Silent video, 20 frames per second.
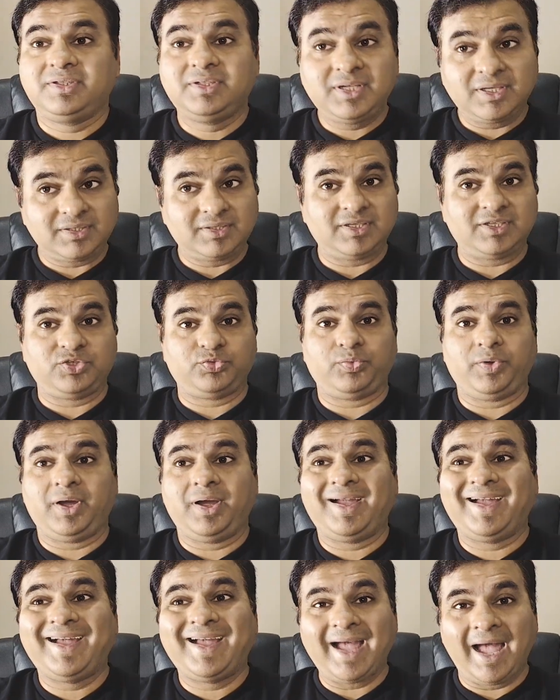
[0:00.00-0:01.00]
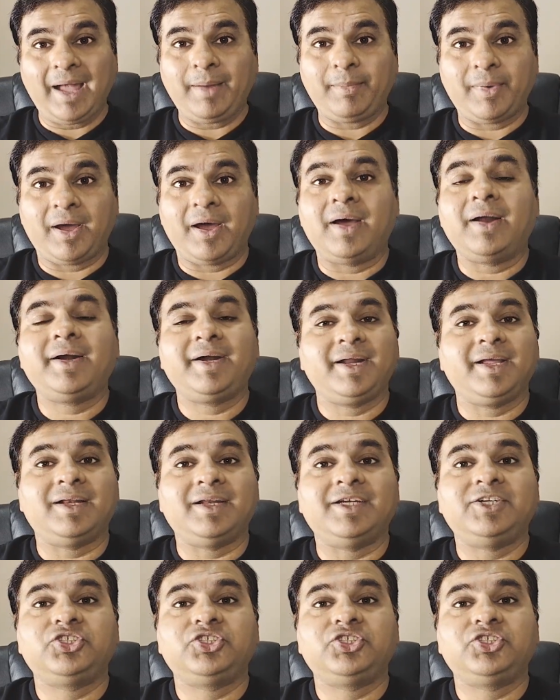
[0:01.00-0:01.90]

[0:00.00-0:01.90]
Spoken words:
this is where Gamma really